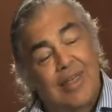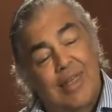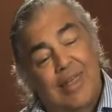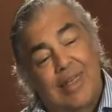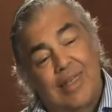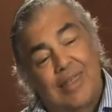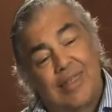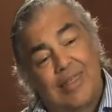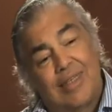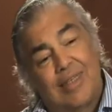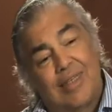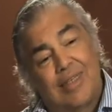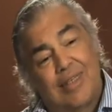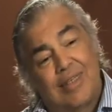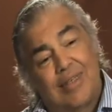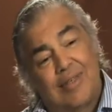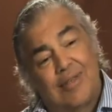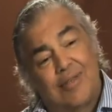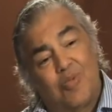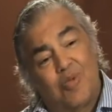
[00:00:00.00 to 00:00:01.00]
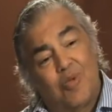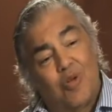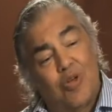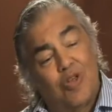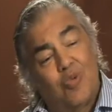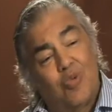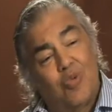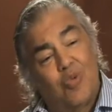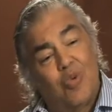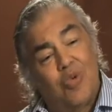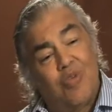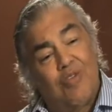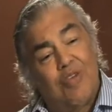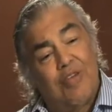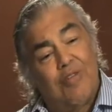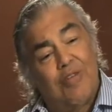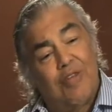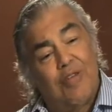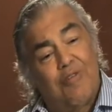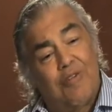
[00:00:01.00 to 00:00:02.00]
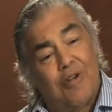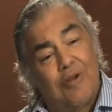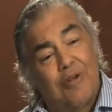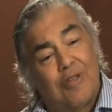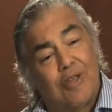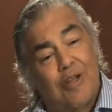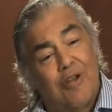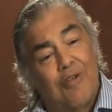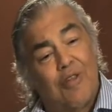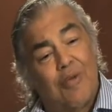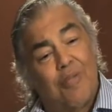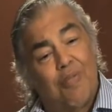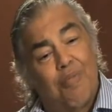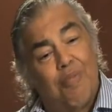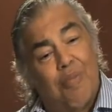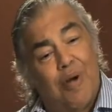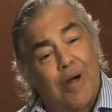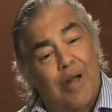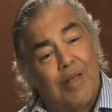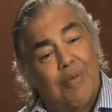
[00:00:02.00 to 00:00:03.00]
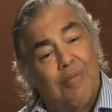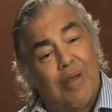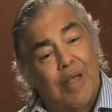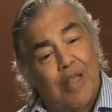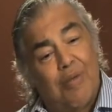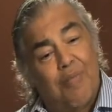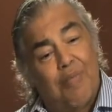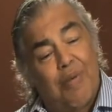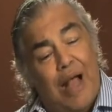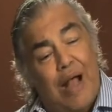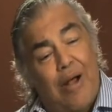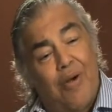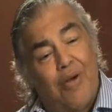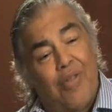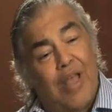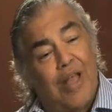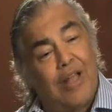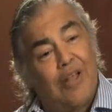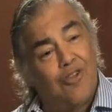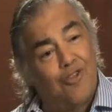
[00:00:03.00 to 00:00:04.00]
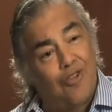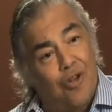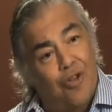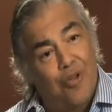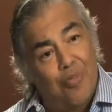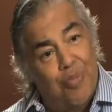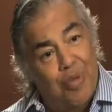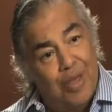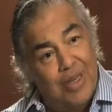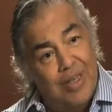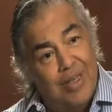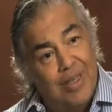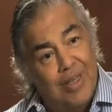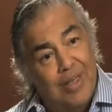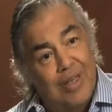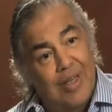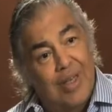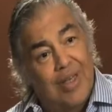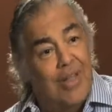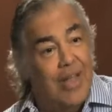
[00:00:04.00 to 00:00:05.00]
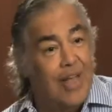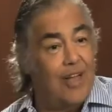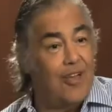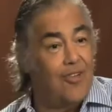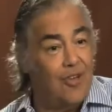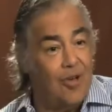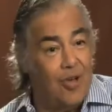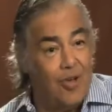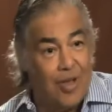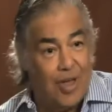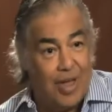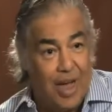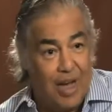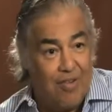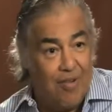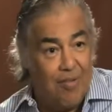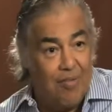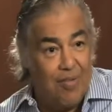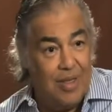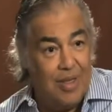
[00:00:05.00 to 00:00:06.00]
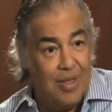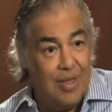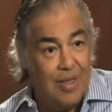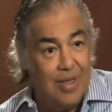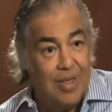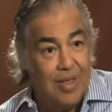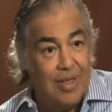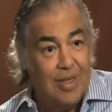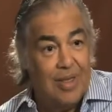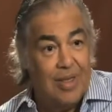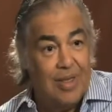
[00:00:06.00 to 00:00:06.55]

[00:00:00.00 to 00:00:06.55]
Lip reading: And because we've given the Federal Reserve the money-making power, they control the media, they control the government,